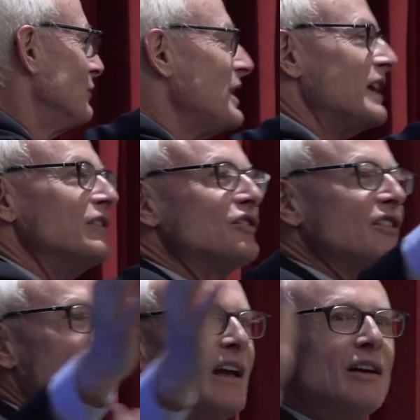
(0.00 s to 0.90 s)
We can
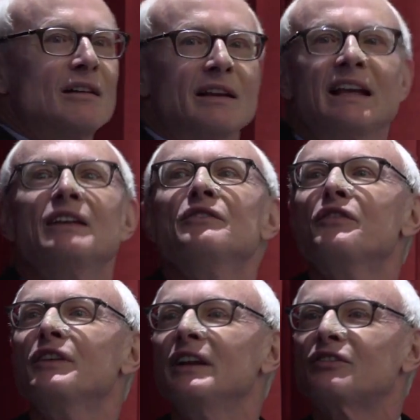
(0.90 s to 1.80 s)
scale,
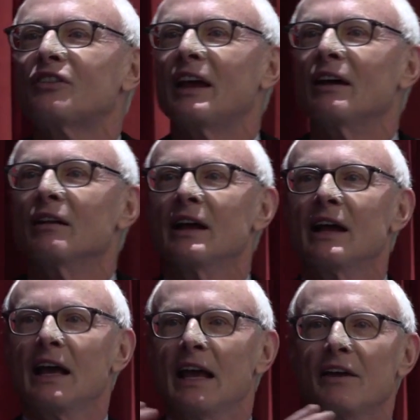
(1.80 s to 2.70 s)
infinite scale.
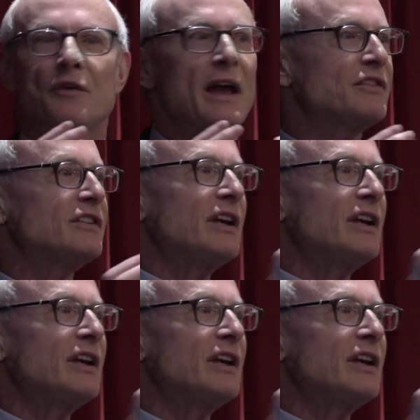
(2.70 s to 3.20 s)
If we have to